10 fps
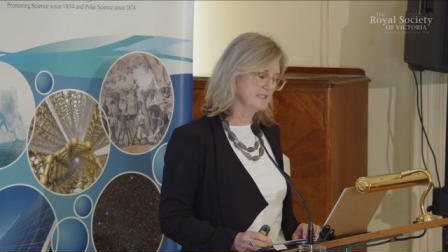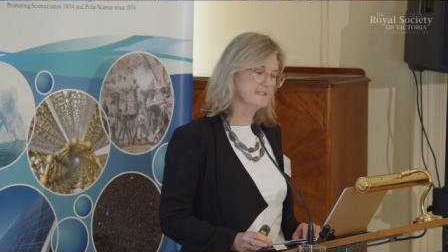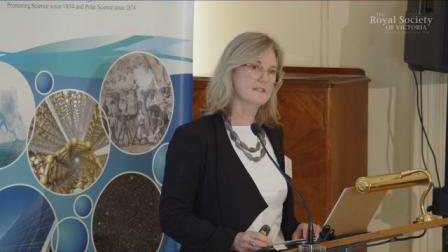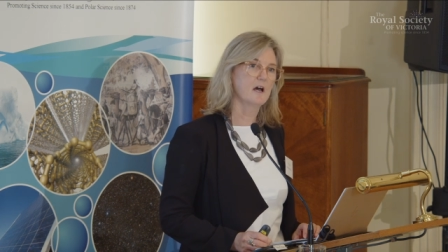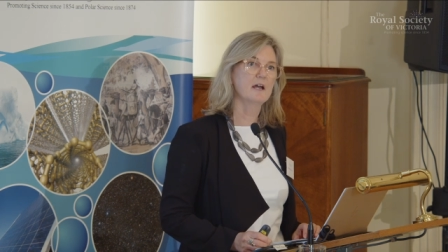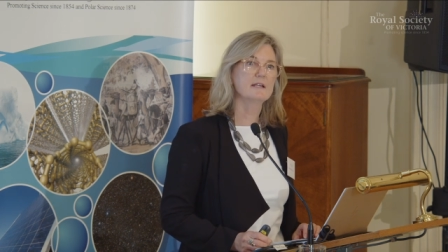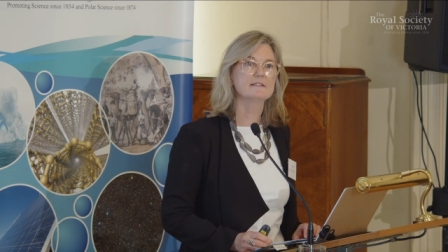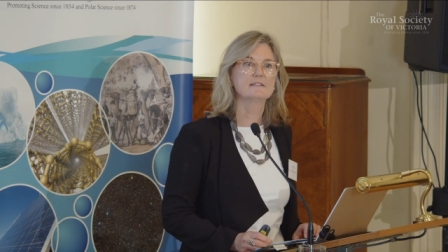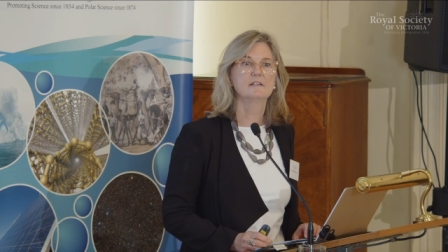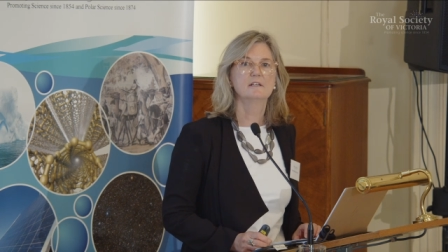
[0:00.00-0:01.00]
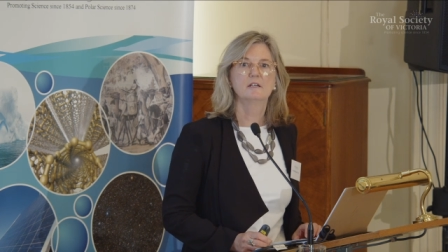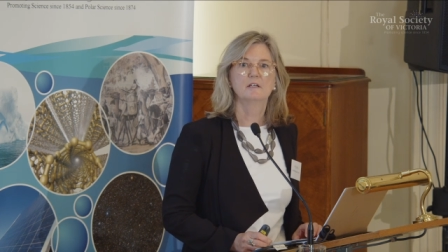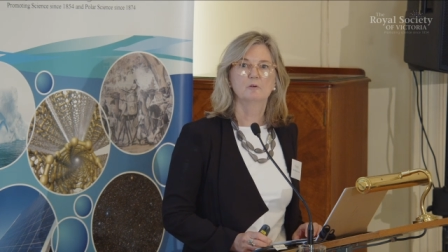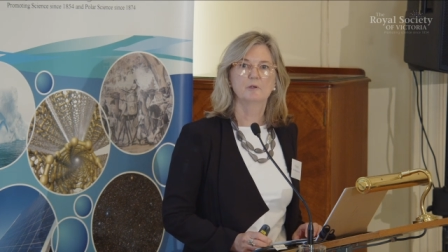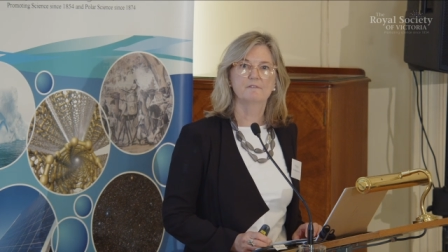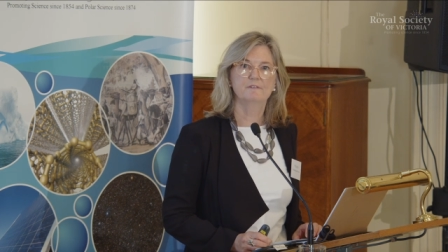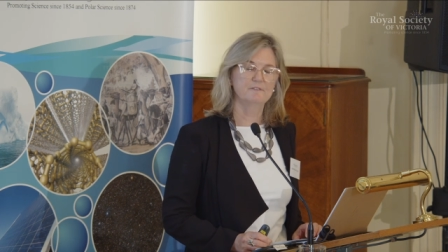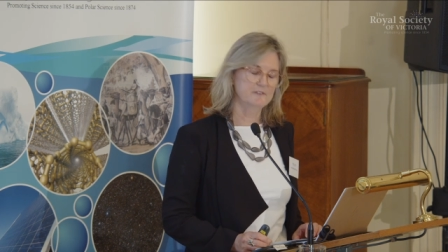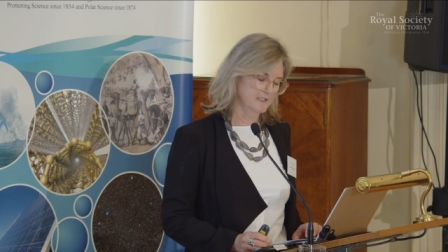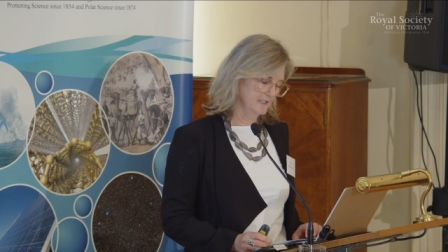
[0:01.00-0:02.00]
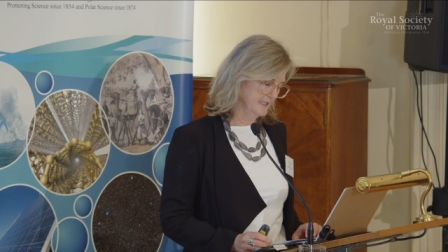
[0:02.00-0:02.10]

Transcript: in science with a 50-year